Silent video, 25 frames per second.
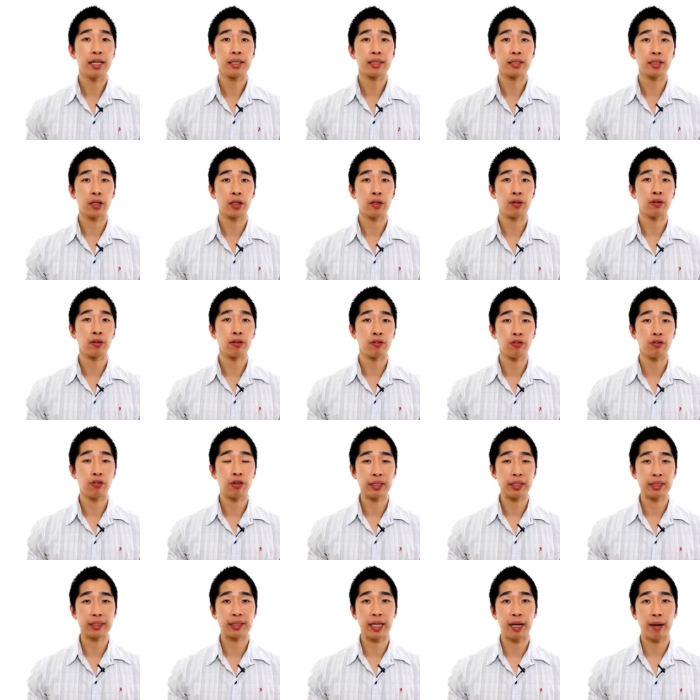So, for
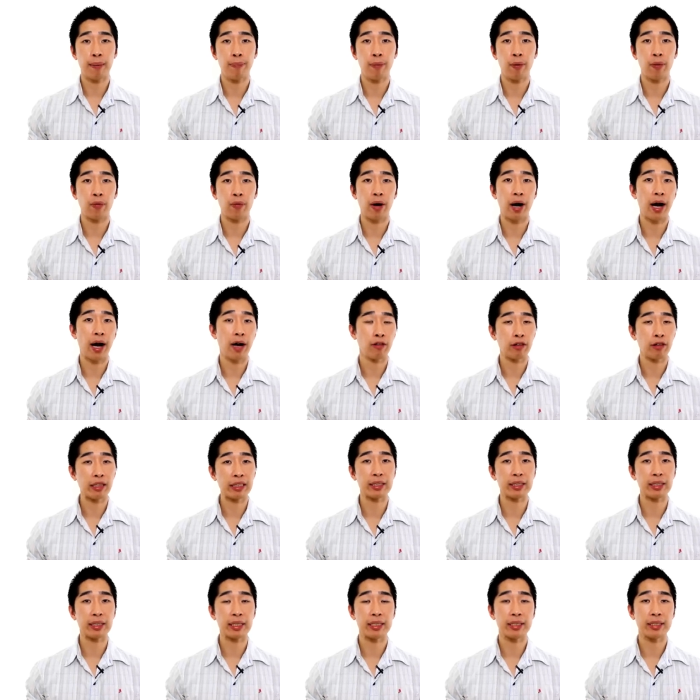example, I
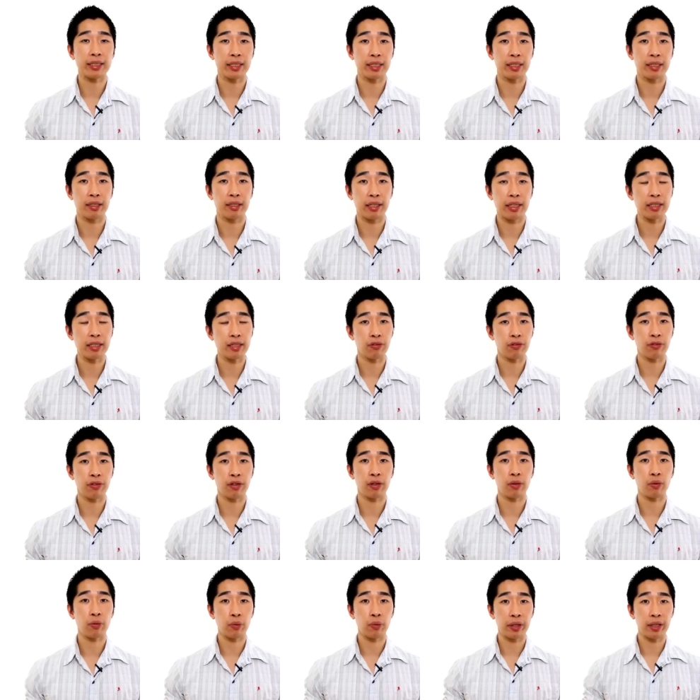recently did an
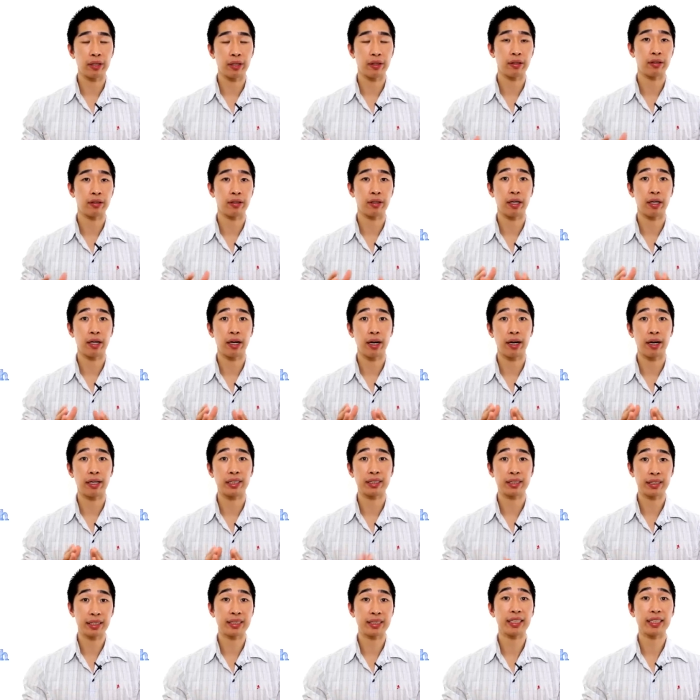interview with a
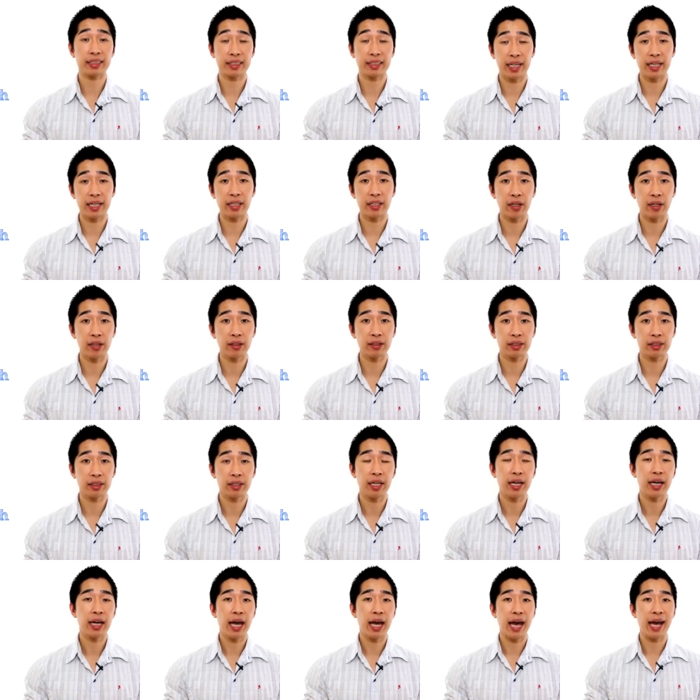success dating coach,
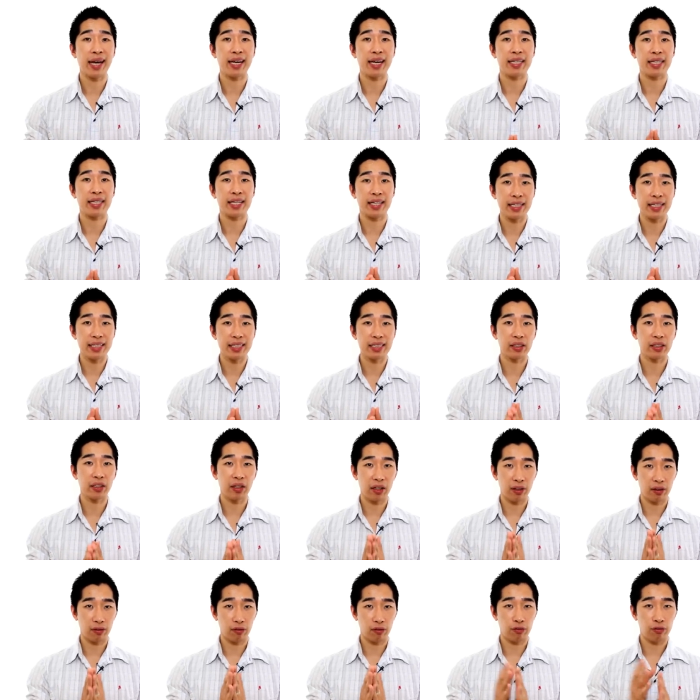and he's
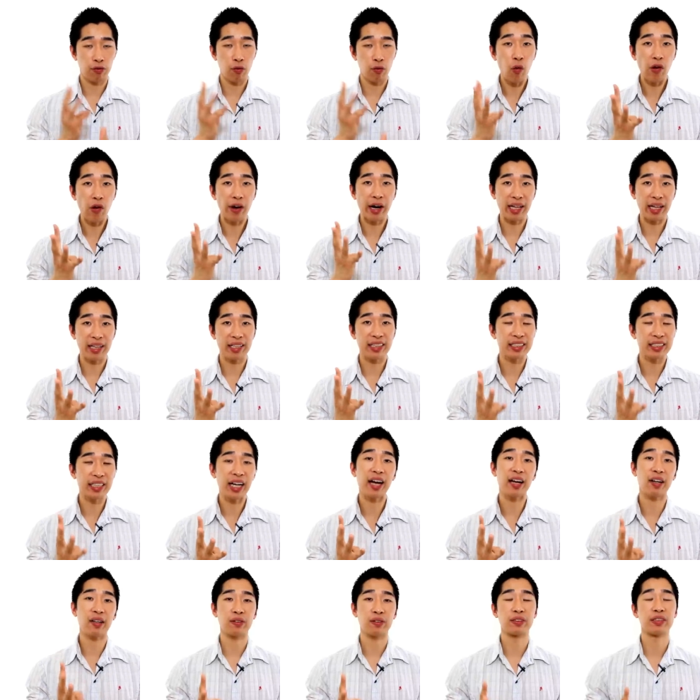got four other
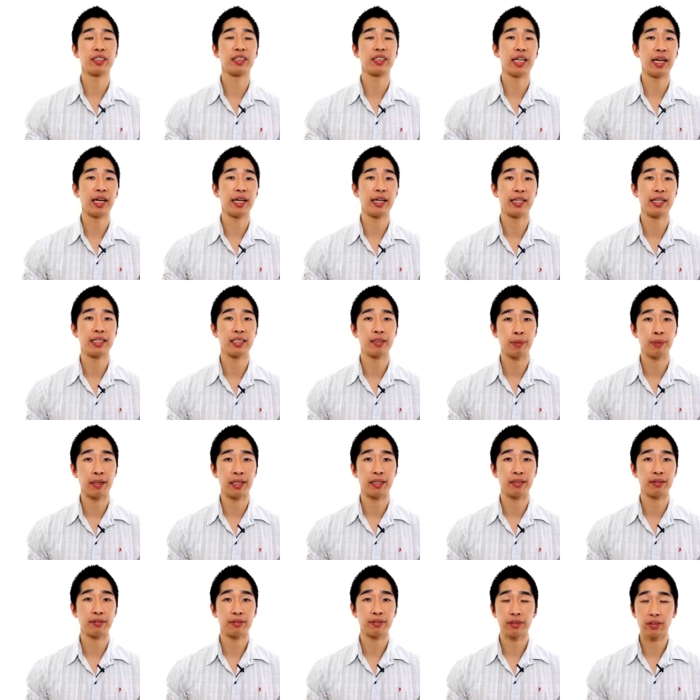channels that he's
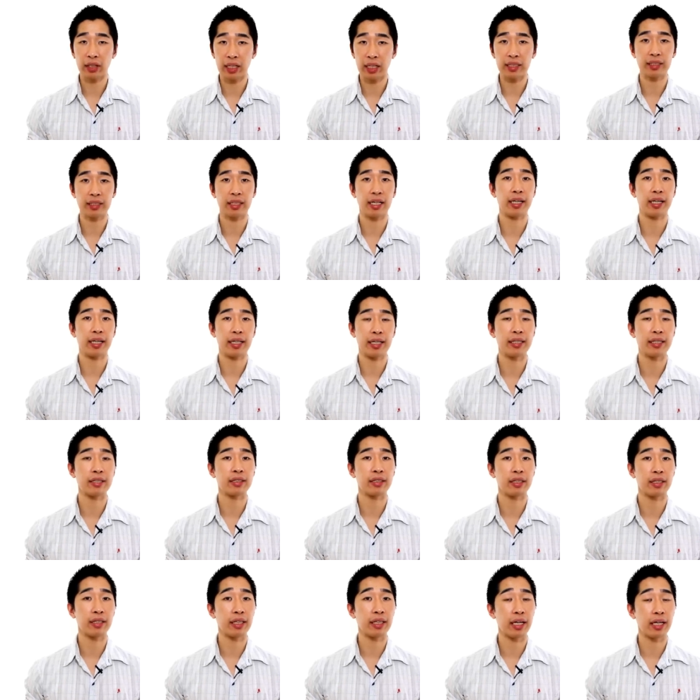been translating
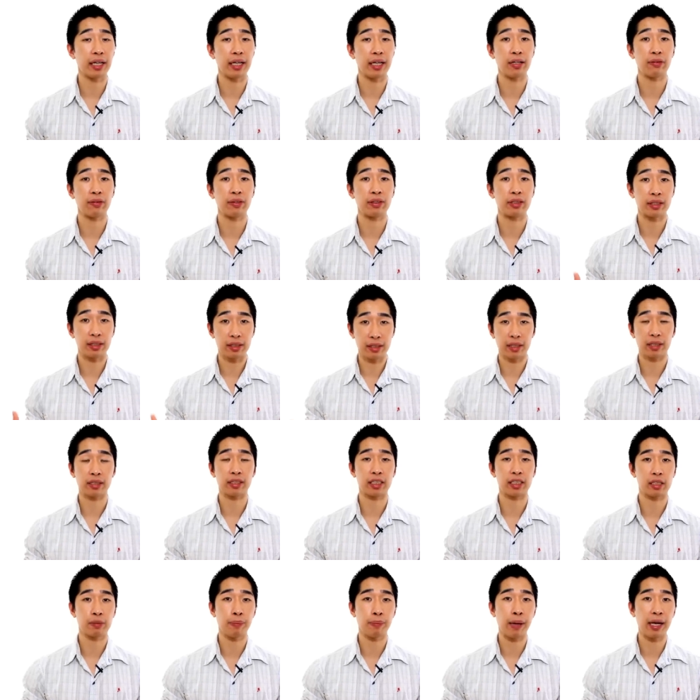into another language, such
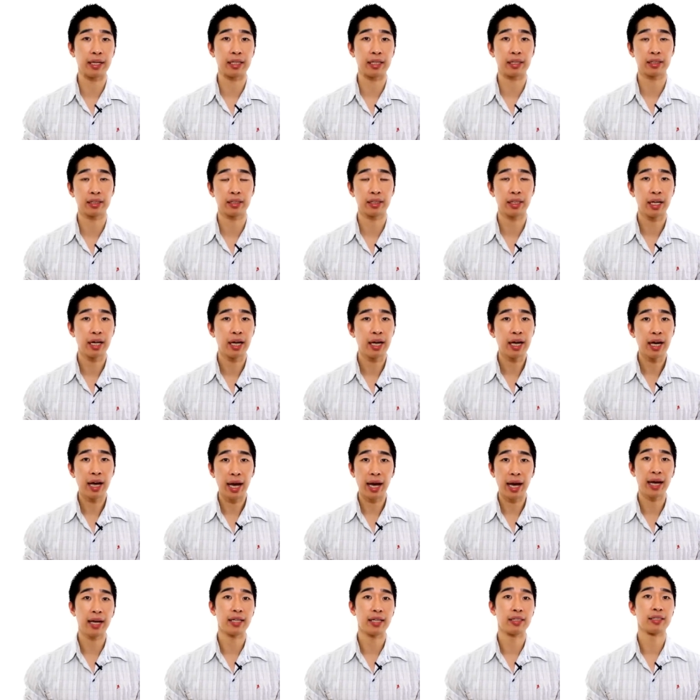as Spanish.
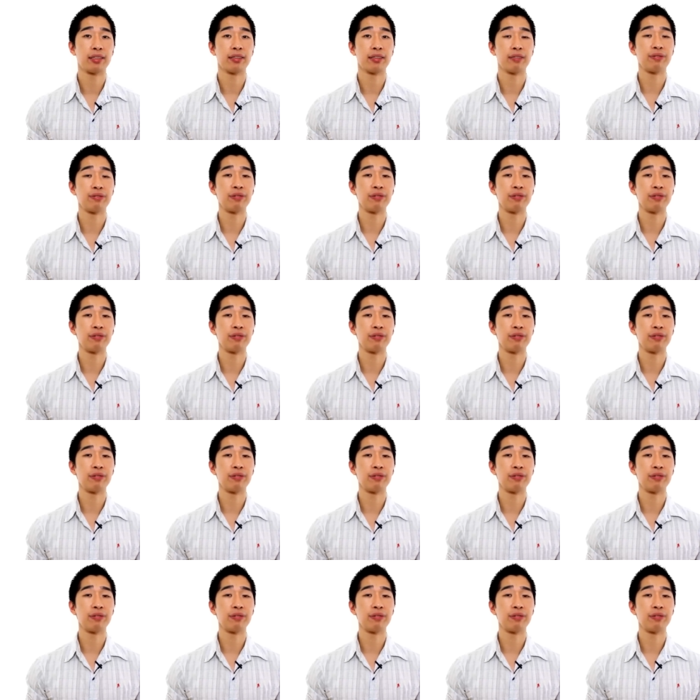And